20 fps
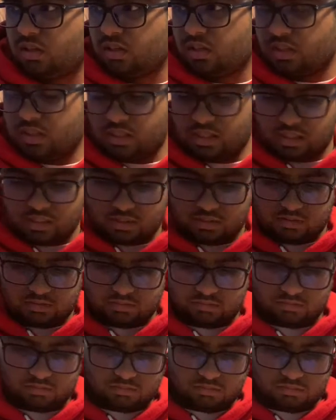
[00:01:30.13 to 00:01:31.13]
So uh,
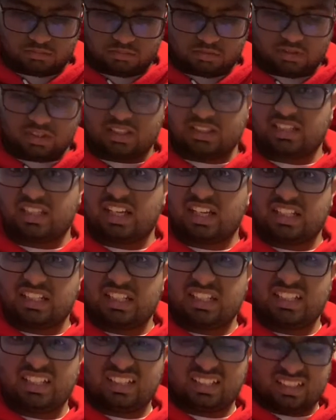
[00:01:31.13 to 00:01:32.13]
get that
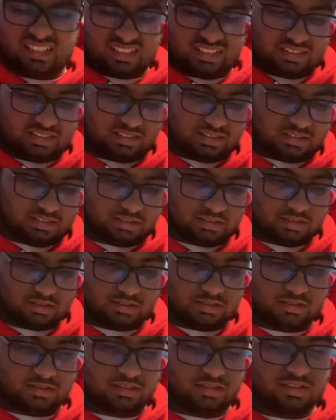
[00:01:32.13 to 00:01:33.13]

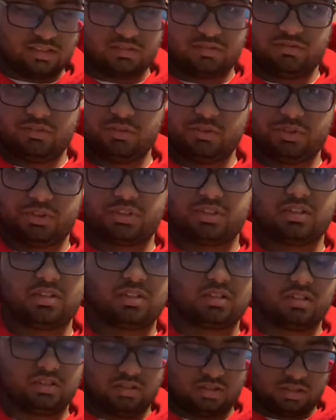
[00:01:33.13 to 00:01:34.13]
in the future.
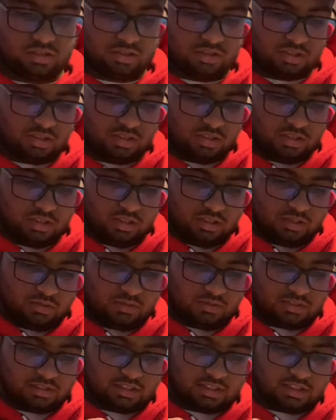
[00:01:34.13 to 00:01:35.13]

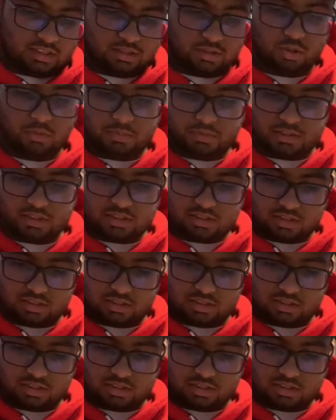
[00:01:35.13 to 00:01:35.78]
To kind of open this